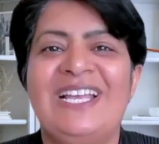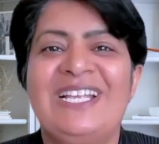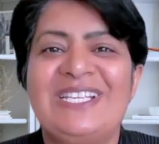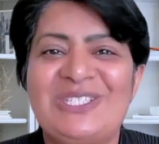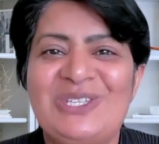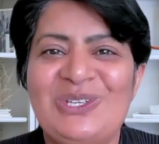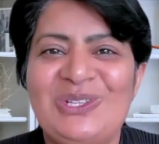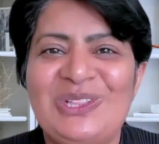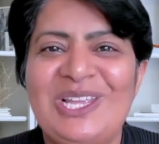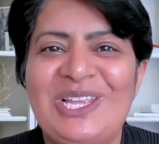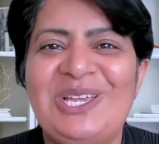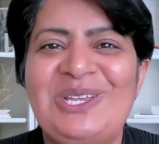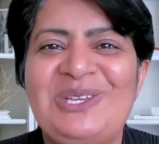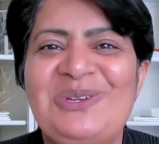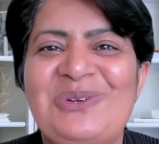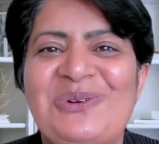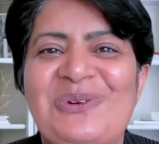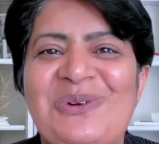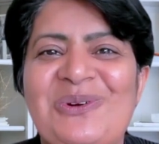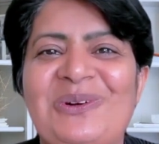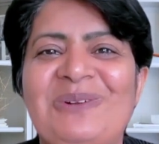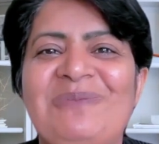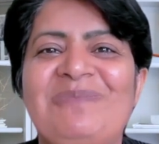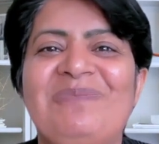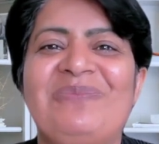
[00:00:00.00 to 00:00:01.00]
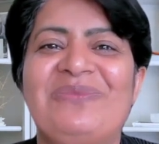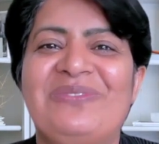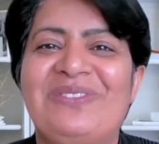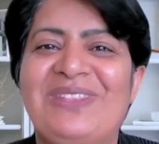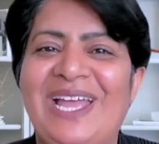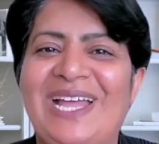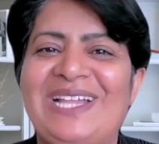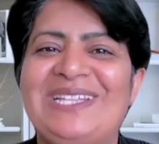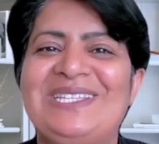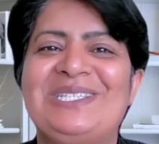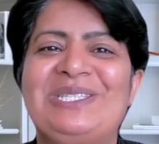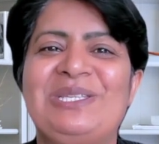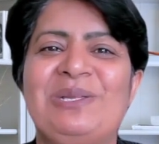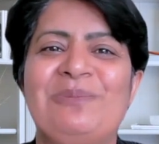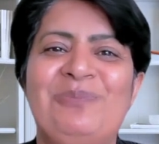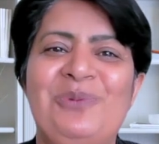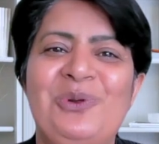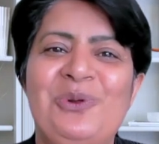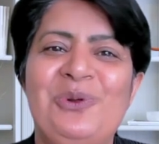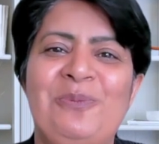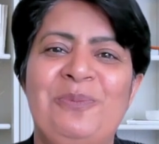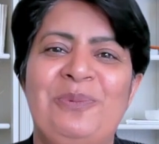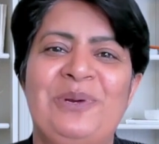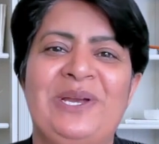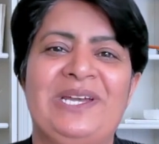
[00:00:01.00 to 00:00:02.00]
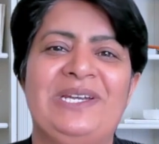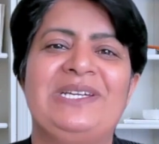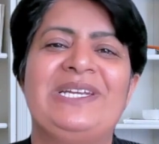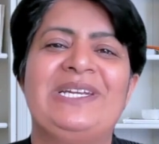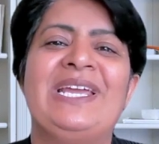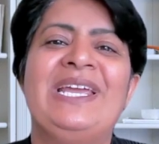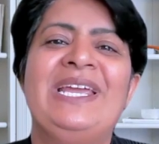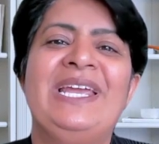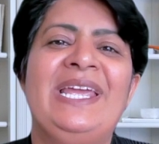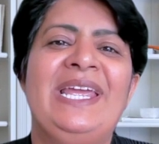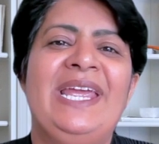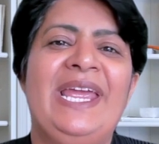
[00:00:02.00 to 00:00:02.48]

So there you go. That's the blueprint.